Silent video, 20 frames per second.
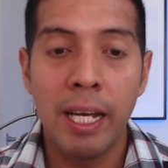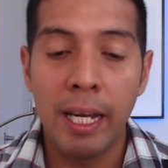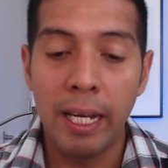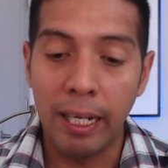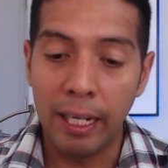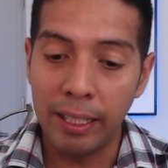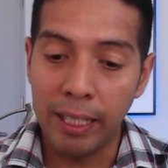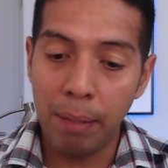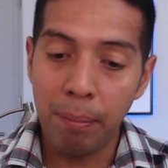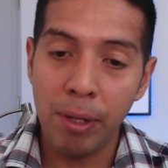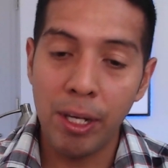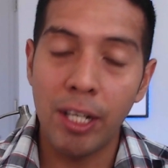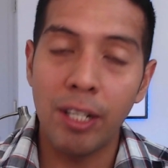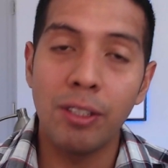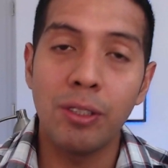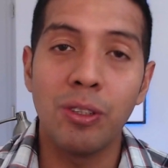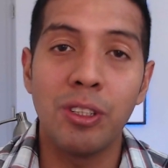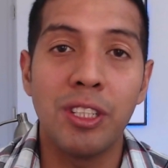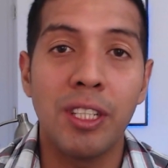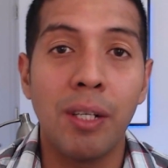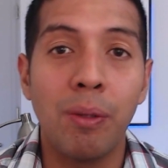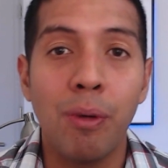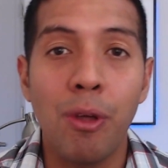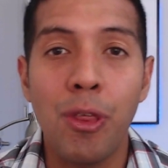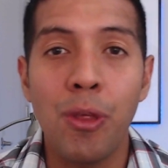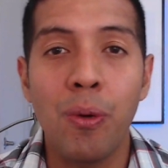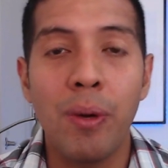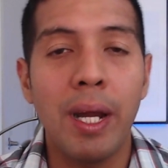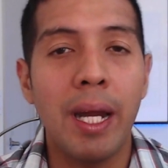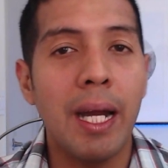And I'm here to share with
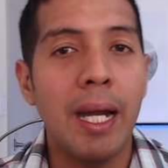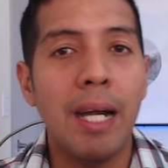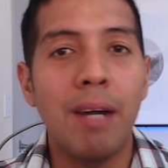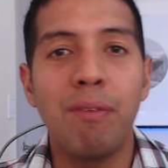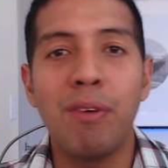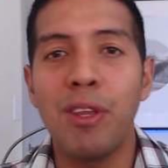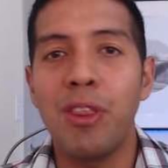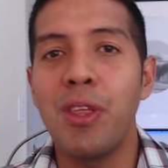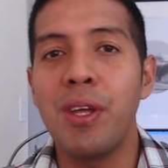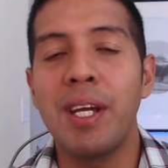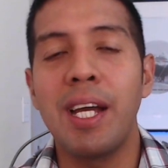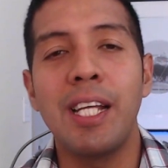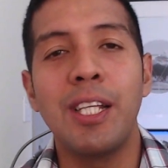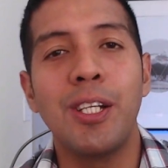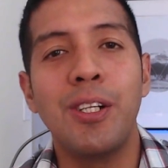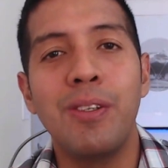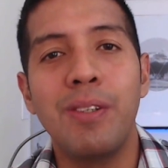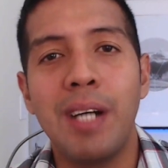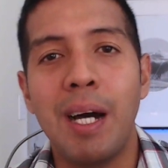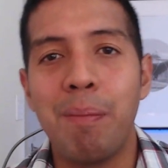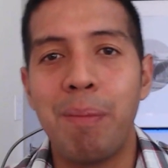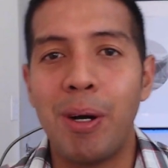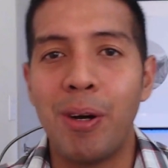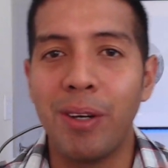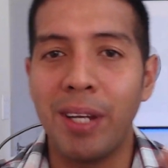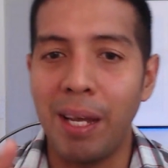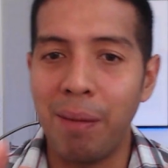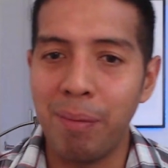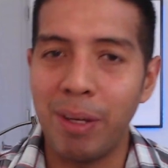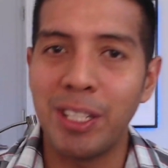you everything I know about
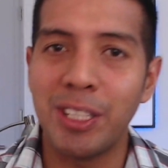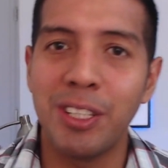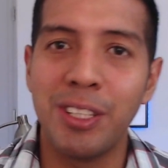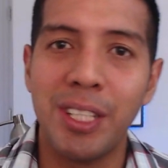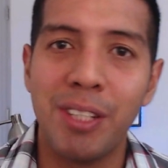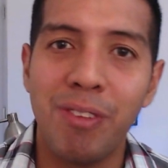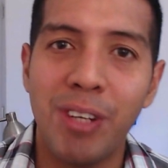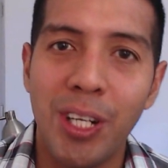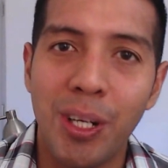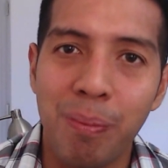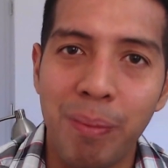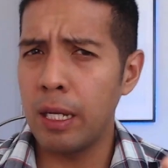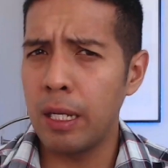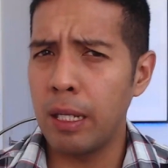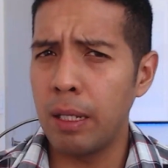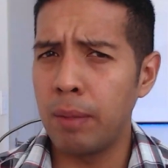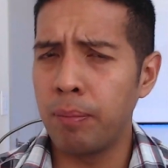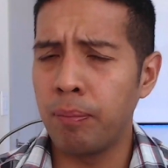game engine development.